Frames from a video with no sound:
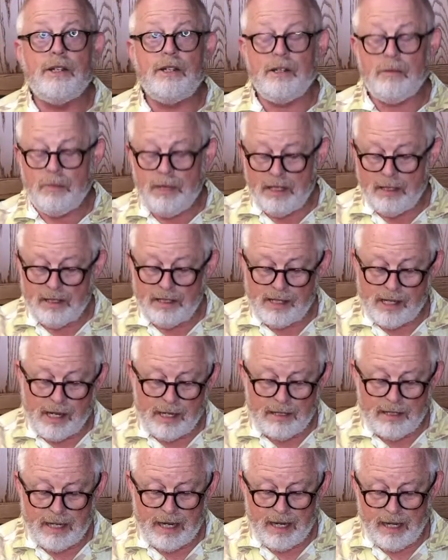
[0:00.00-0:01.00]
has been
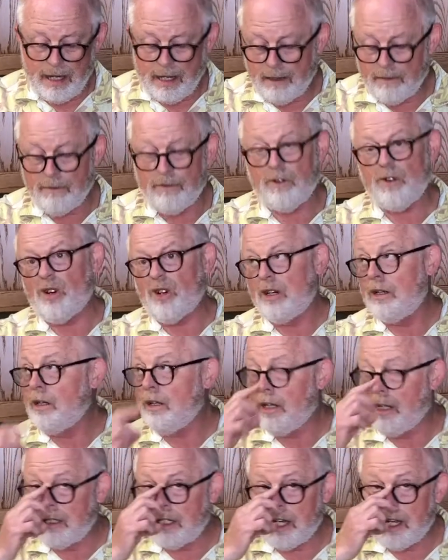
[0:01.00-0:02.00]
sauteing for
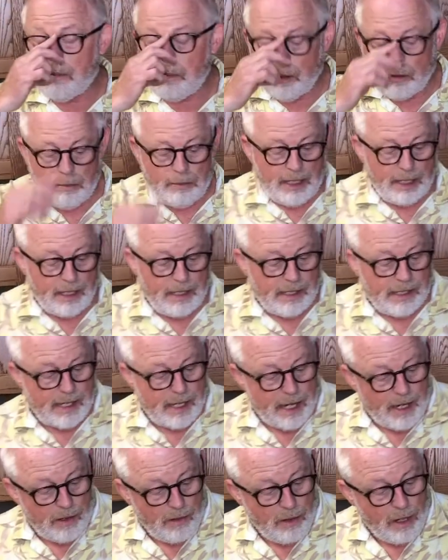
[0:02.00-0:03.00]
a couple minutes
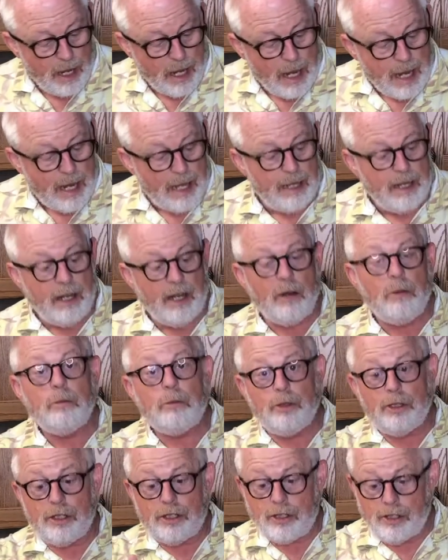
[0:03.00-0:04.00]
now, and now
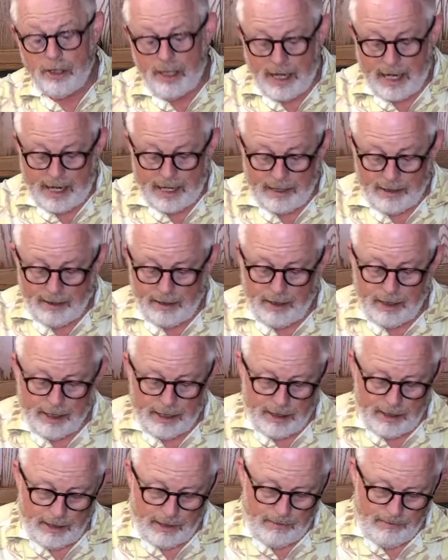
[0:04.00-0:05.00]
I'm just going to add our
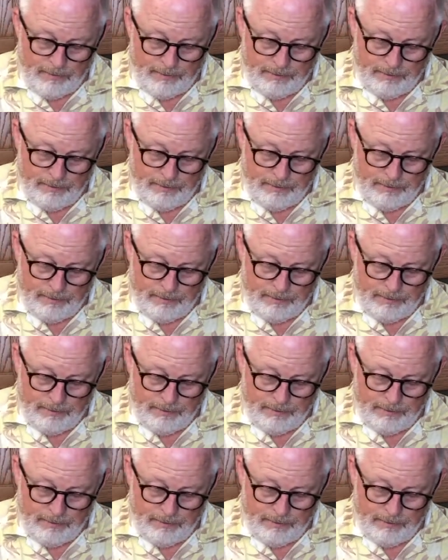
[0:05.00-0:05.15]
onion.